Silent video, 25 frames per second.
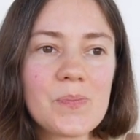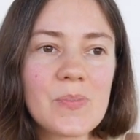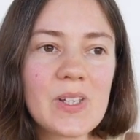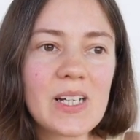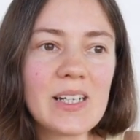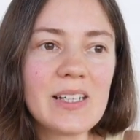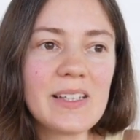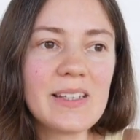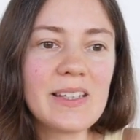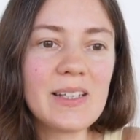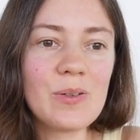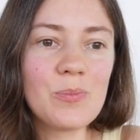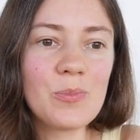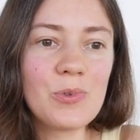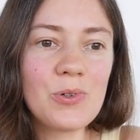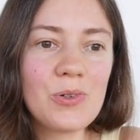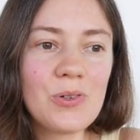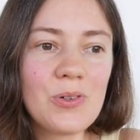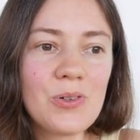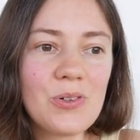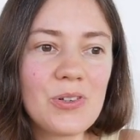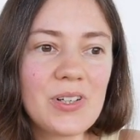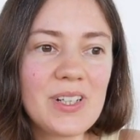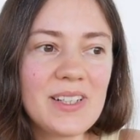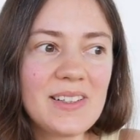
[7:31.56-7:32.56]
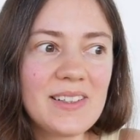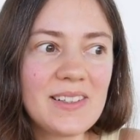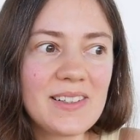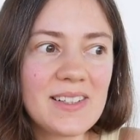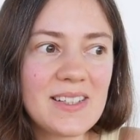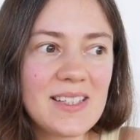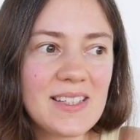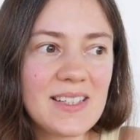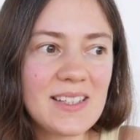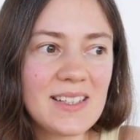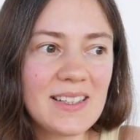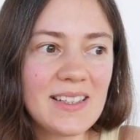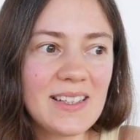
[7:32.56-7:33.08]
They're more
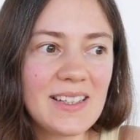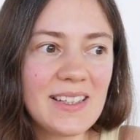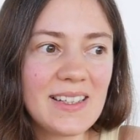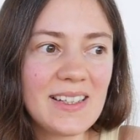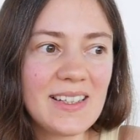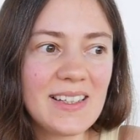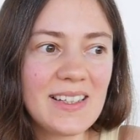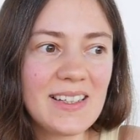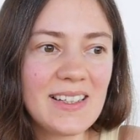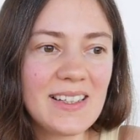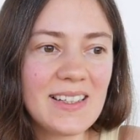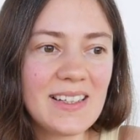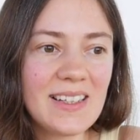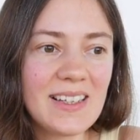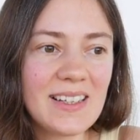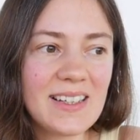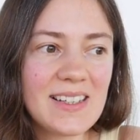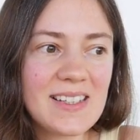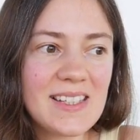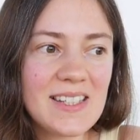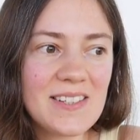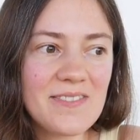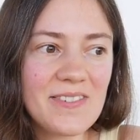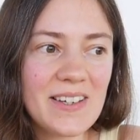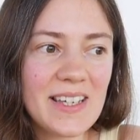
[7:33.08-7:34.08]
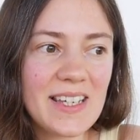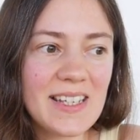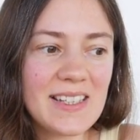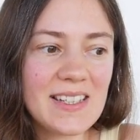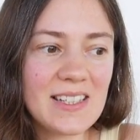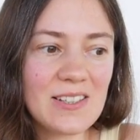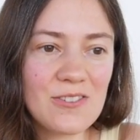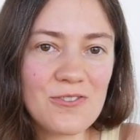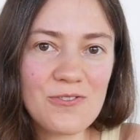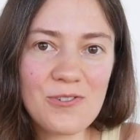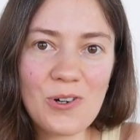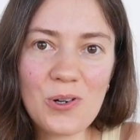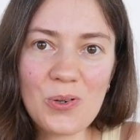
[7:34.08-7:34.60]
interested in
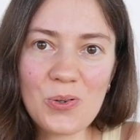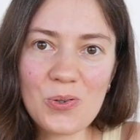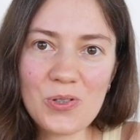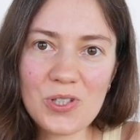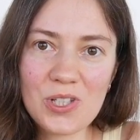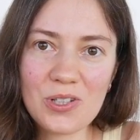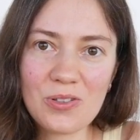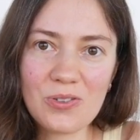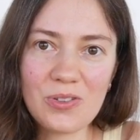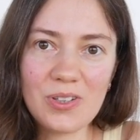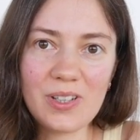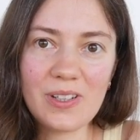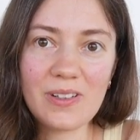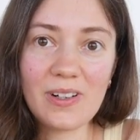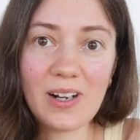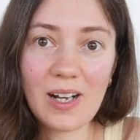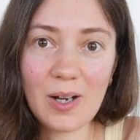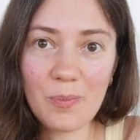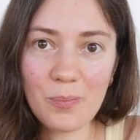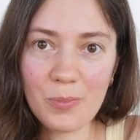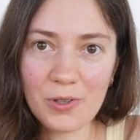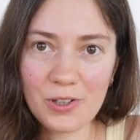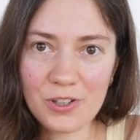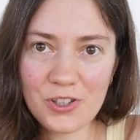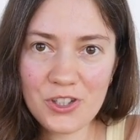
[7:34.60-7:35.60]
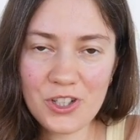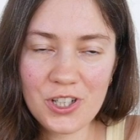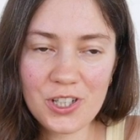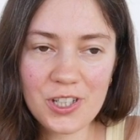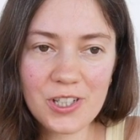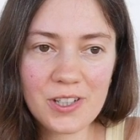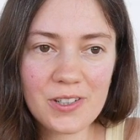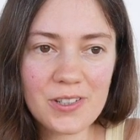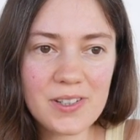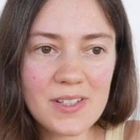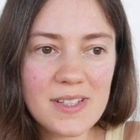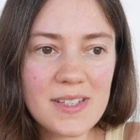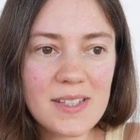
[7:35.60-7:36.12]
activating and focusing on their upper
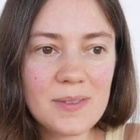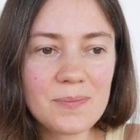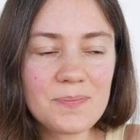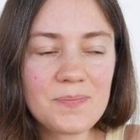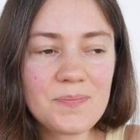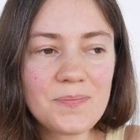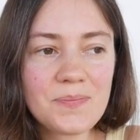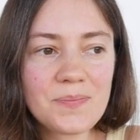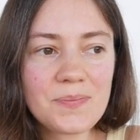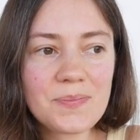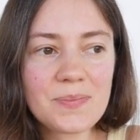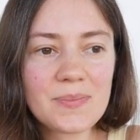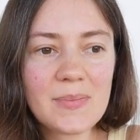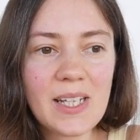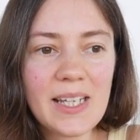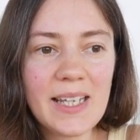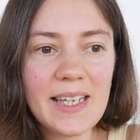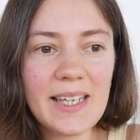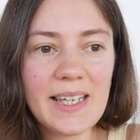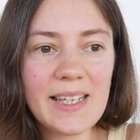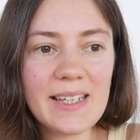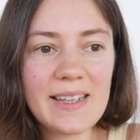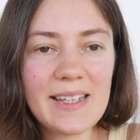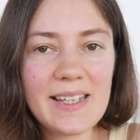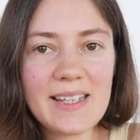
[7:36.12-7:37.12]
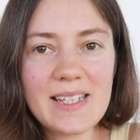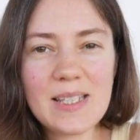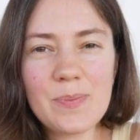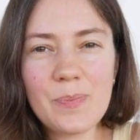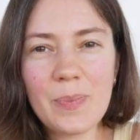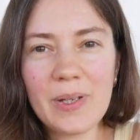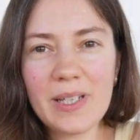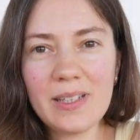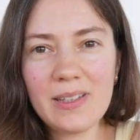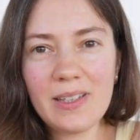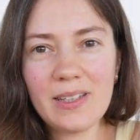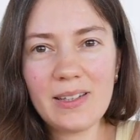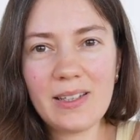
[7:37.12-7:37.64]
chakras. And they
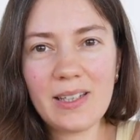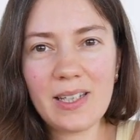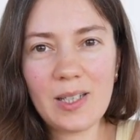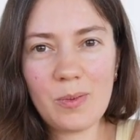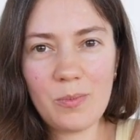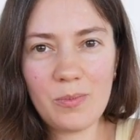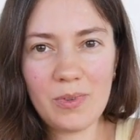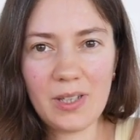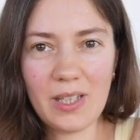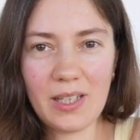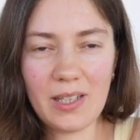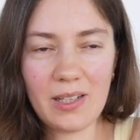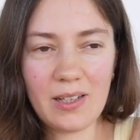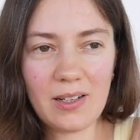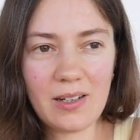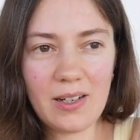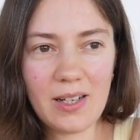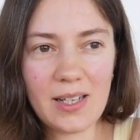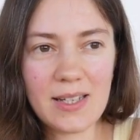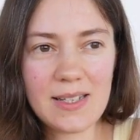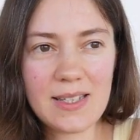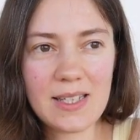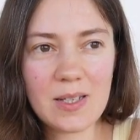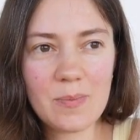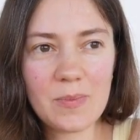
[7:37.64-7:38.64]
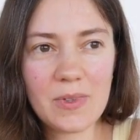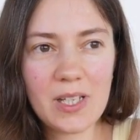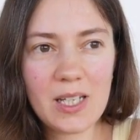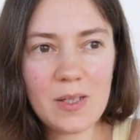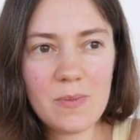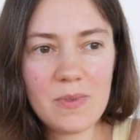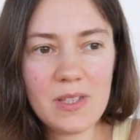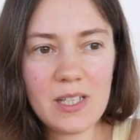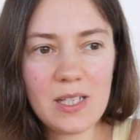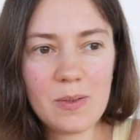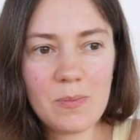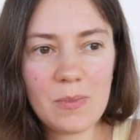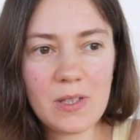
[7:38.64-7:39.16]
spend time there. And
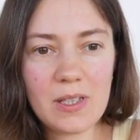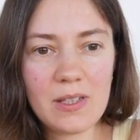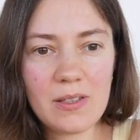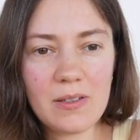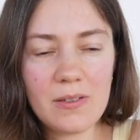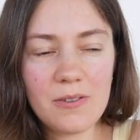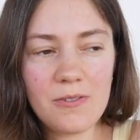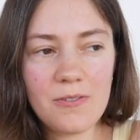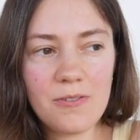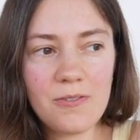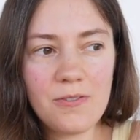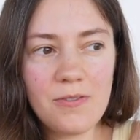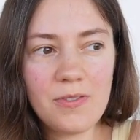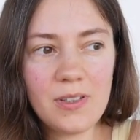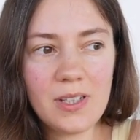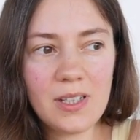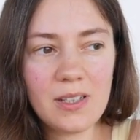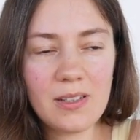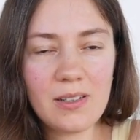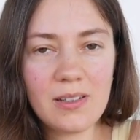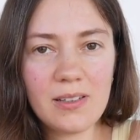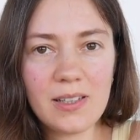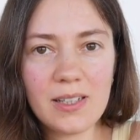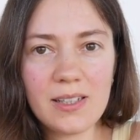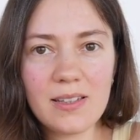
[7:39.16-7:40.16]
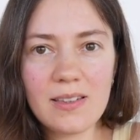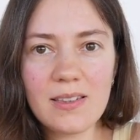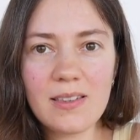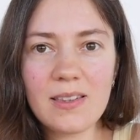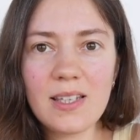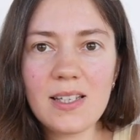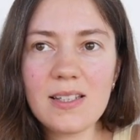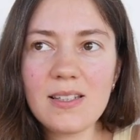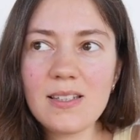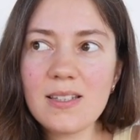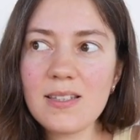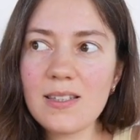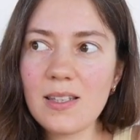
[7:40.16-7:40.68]
sometimes they may feel that
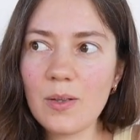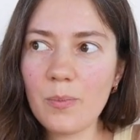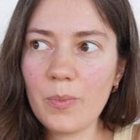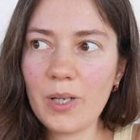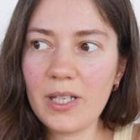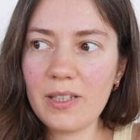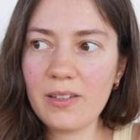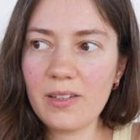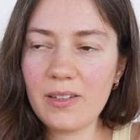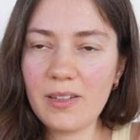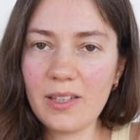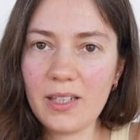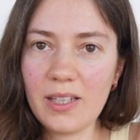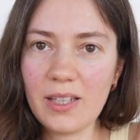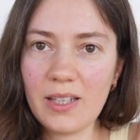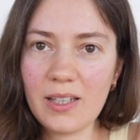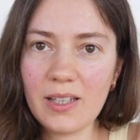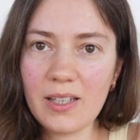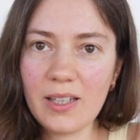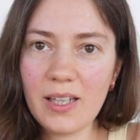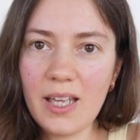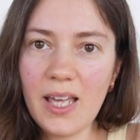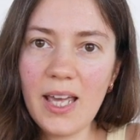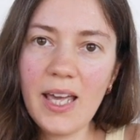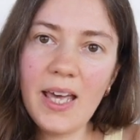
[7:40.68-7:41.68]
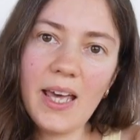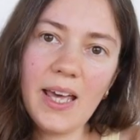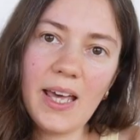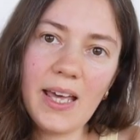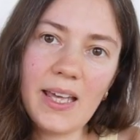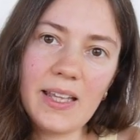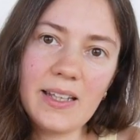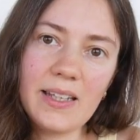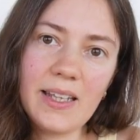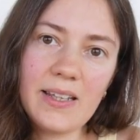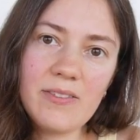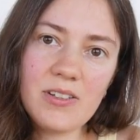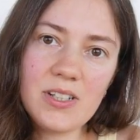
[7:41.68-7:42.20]
that's the main thing.
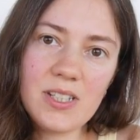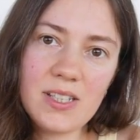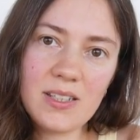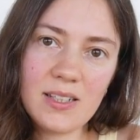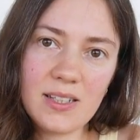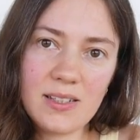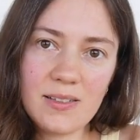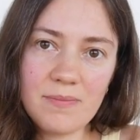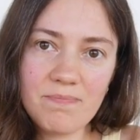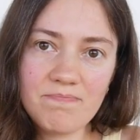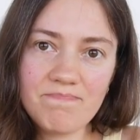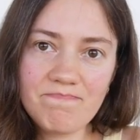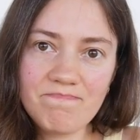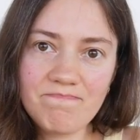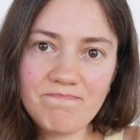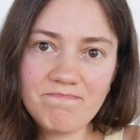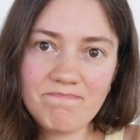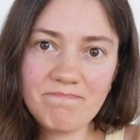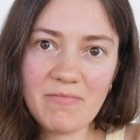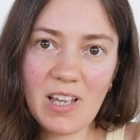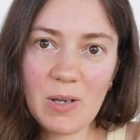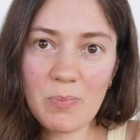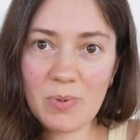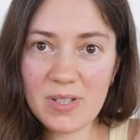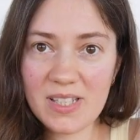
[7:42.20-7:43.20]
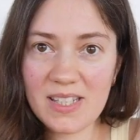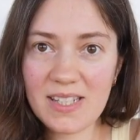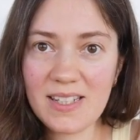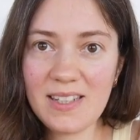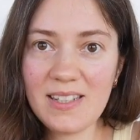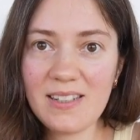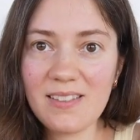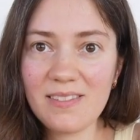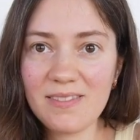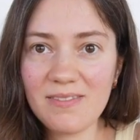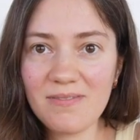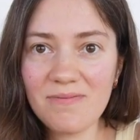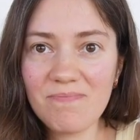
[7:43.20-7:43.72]
And everything that happens
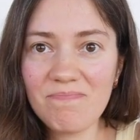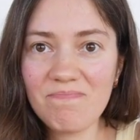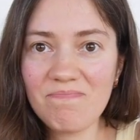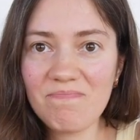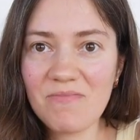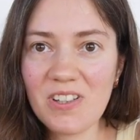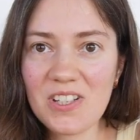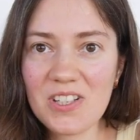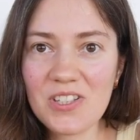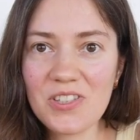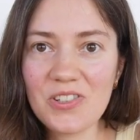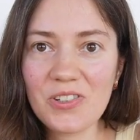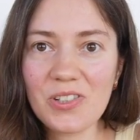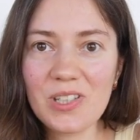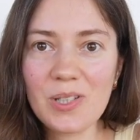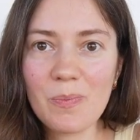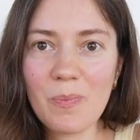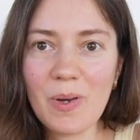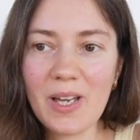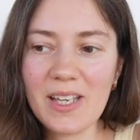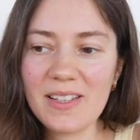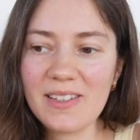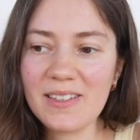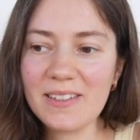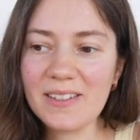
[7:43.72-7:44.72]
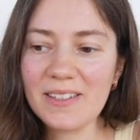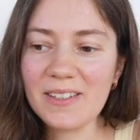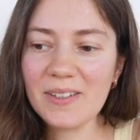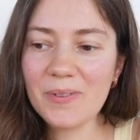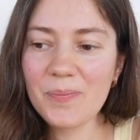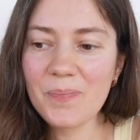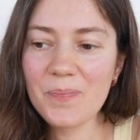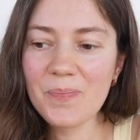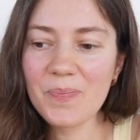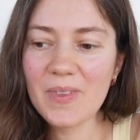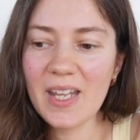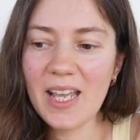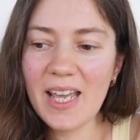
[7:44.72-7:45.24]
here doesn't really matter.
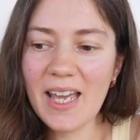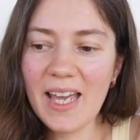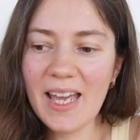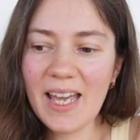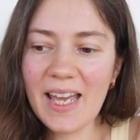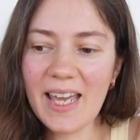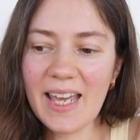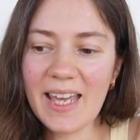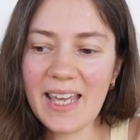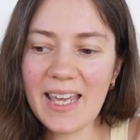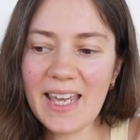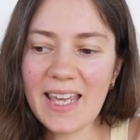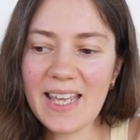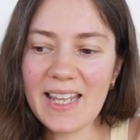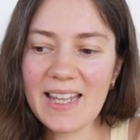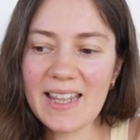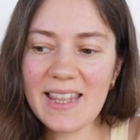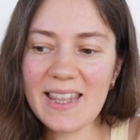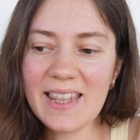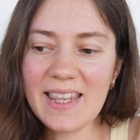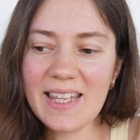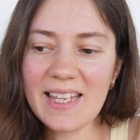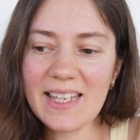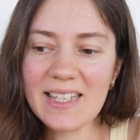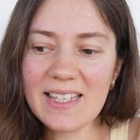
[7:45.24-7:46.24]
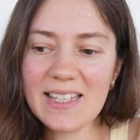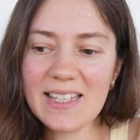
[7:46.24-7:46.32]
And